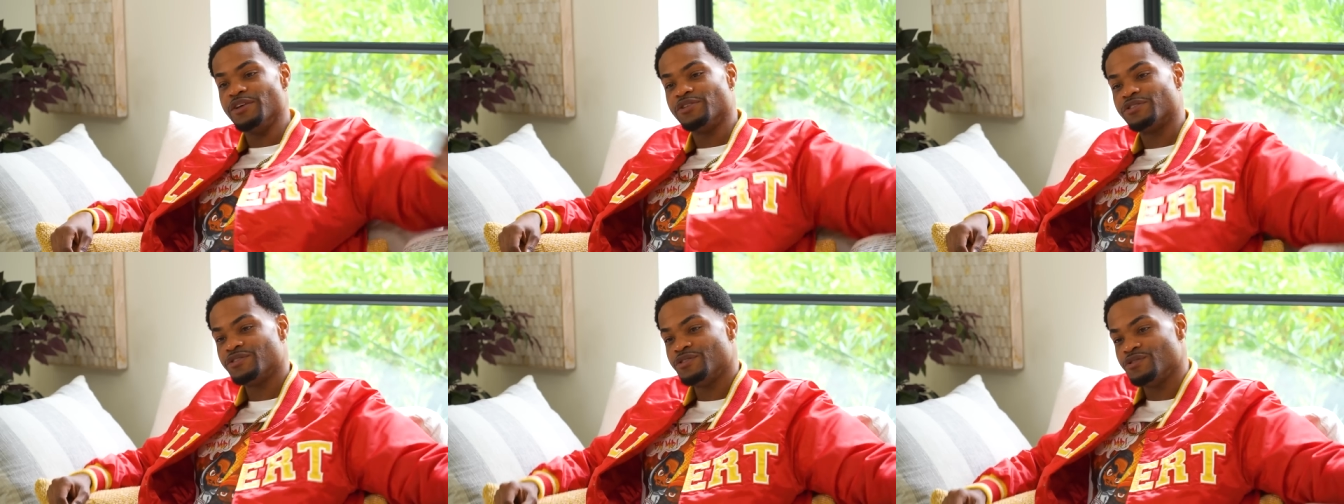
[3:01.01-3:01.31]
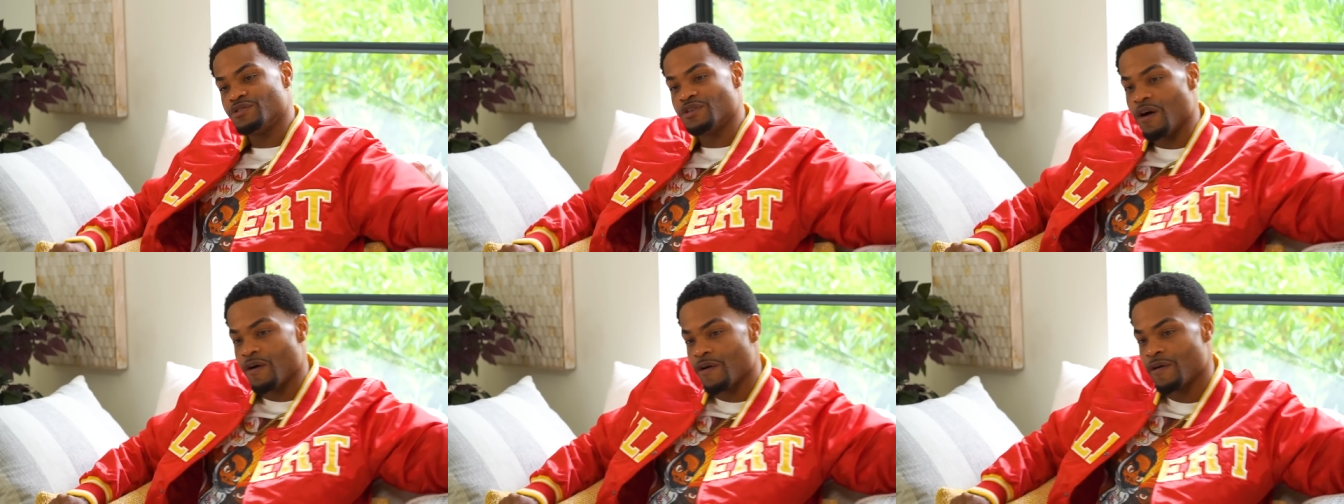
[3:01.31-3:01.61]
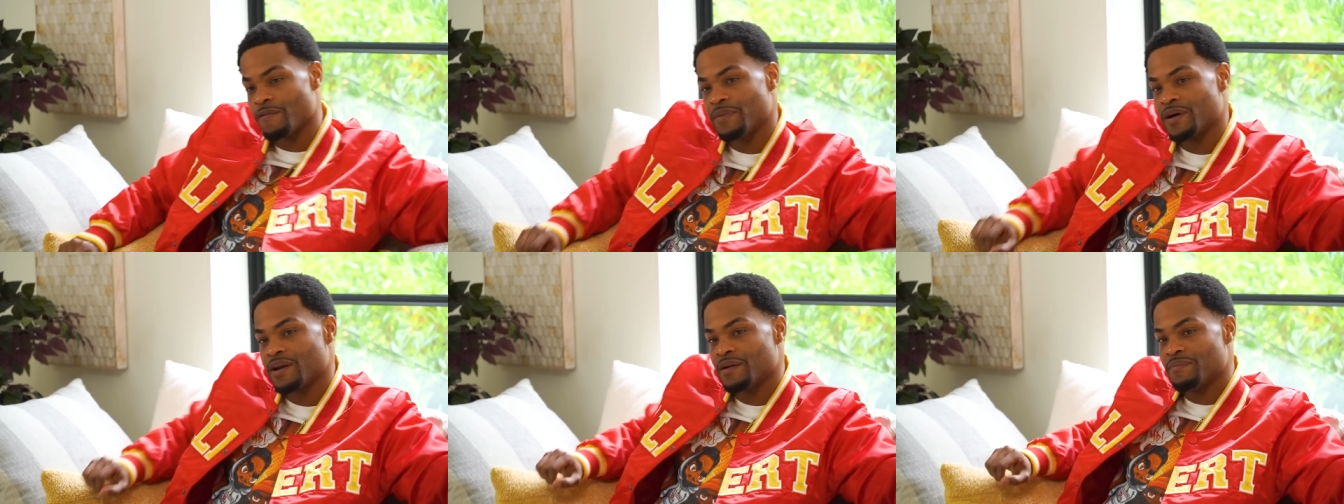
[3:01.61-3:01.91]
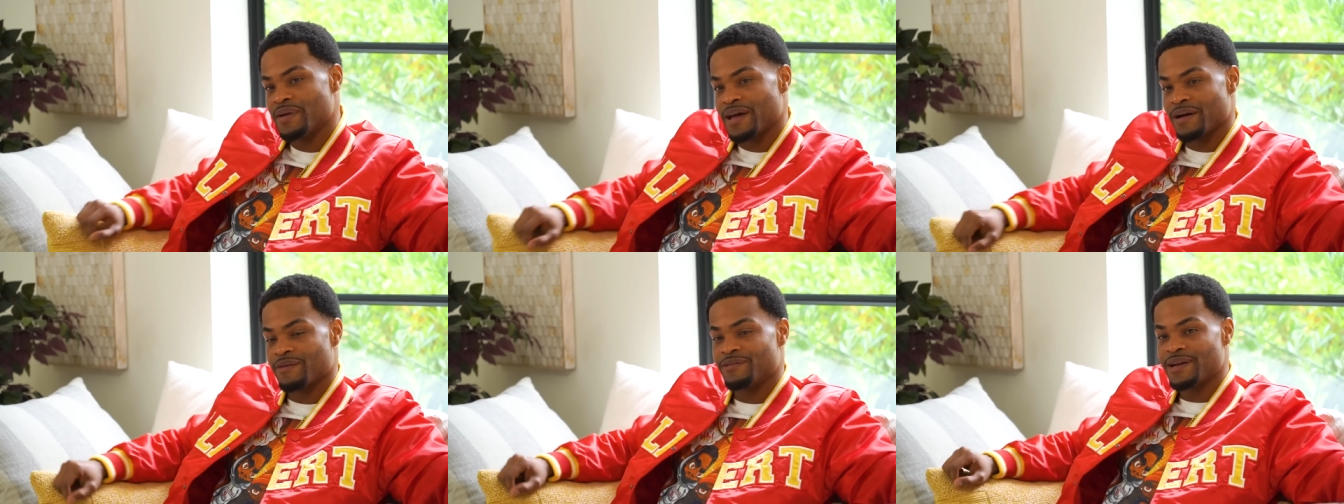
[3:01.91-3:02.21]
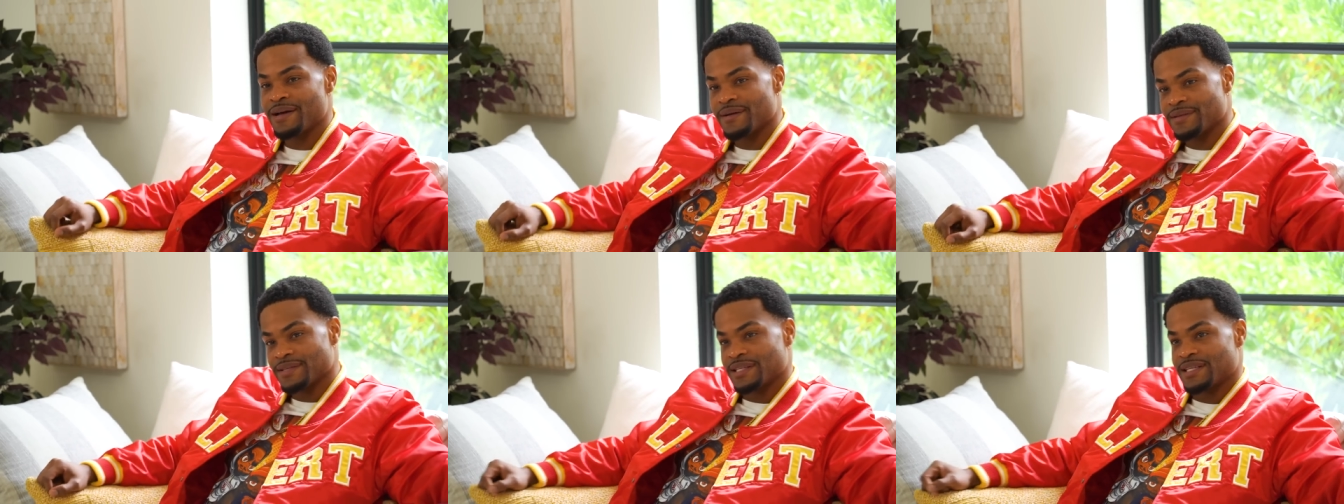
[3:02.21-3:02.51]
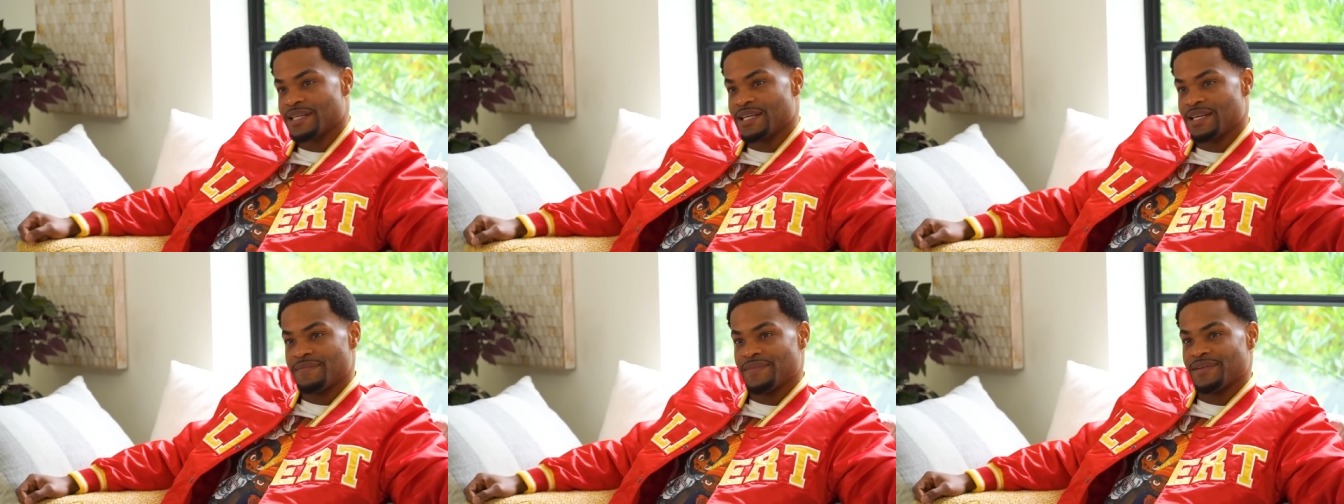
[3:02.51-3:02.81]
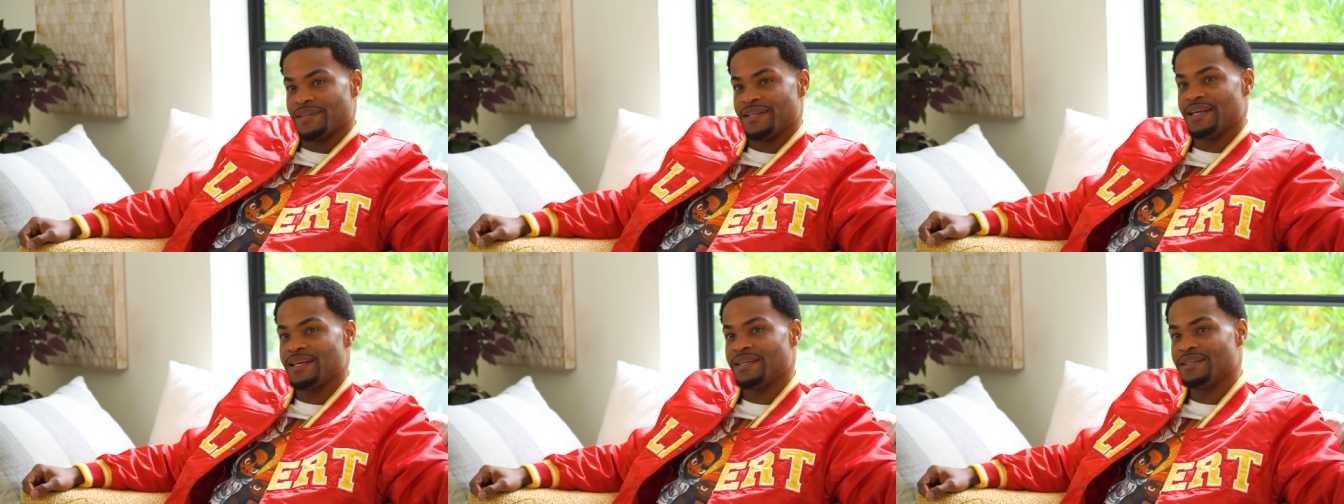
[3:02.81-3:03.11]
I used to do cocoa butter back when I was a kid,
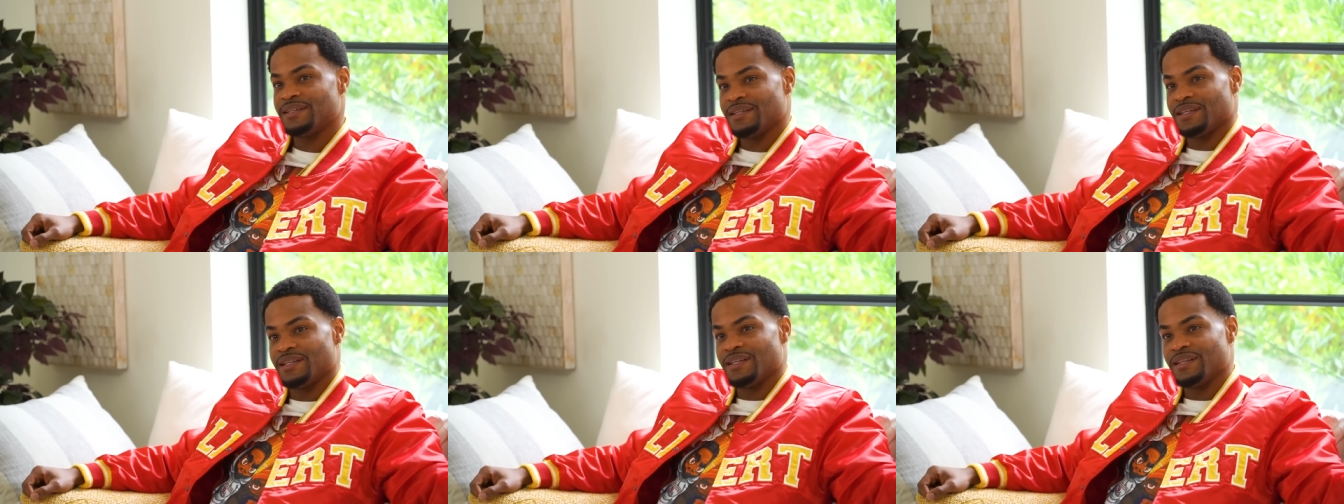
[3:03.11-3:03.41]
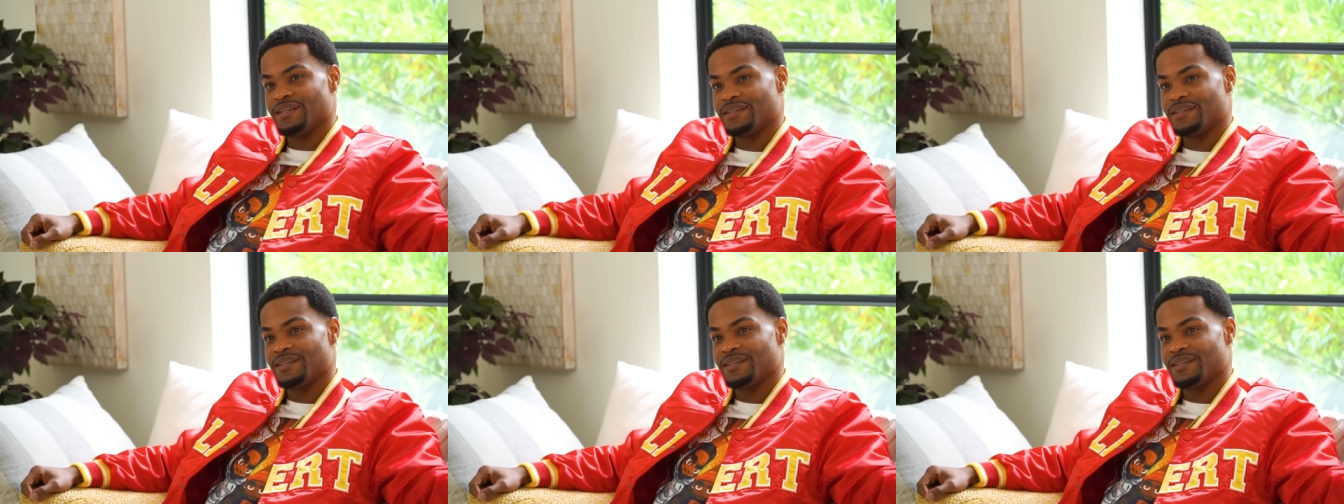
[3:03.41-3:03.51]
but then